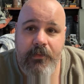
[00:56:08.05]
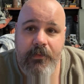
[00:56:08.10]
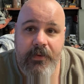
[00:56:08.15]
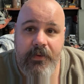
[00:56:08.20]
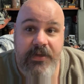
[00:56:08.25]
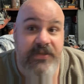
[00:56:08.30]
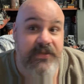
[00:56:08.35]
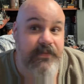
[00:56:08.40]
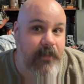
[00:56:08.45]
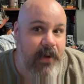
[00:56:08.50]

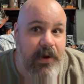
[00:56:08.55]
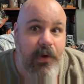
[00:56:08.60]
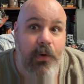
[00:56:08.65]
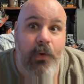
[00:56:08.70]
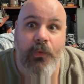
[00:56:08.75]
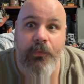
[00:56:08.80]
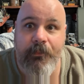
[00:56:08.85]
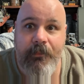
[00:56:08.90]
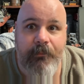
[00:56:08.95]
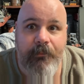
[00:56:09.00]
Because my
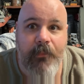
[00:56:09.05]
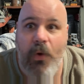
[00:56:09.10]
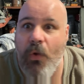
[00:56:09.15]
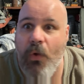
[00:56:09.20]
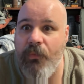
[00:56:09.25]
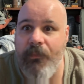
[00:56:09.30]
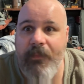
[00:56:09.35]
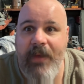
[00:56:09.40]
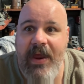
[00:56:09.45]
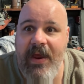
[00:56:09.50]

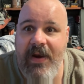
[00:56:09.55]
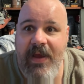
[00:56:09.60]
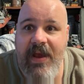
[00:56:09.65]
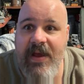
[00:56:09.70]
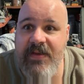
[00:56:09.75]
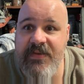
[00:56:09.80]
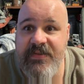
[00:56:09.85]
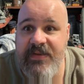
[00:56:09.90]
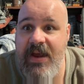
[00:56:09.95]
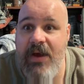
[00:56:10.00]
old man
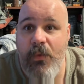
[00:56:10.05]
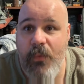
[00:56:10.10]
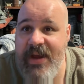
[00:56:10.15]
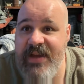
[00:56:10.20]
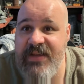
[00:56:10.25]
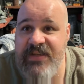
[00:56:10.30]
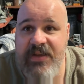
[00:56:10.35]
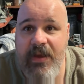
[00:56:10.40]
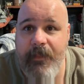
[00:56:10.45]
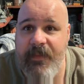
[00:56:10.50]
ass now
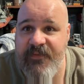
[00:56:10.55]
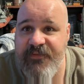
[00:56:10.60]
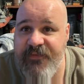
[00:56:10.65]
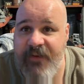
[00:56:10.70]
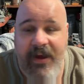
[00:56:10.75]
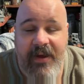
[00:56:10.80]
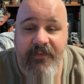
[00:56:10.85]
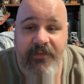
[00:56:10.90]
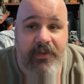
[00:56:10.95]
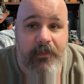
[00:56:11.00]
wakes up at
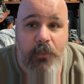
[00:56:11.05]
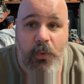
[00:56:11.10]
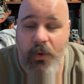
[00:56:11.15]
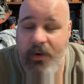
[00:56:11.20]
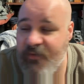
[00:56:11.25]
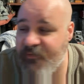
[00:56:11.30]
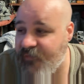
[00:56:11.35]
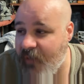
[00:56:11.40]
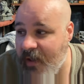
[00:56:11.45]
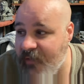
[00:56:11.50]
5 in the
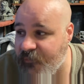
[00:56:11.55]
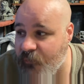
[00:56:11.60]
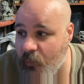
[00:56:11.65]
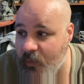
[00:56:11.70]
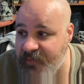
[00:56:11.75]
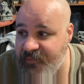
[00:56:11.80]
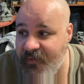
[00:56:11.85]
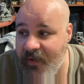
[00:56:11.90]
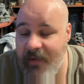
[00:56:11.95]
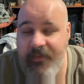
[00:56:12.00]
morning,
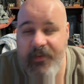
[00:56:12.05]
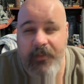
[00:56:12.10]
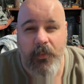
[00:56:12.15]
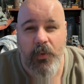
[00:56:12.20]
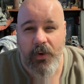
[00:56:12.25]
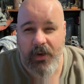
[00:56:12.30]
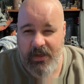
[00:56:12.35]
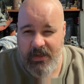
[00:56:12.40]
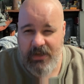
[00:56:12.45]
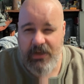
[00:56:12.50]
5:45 in the
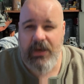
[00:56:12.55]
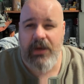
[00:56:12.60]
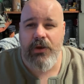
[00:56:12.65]
morning.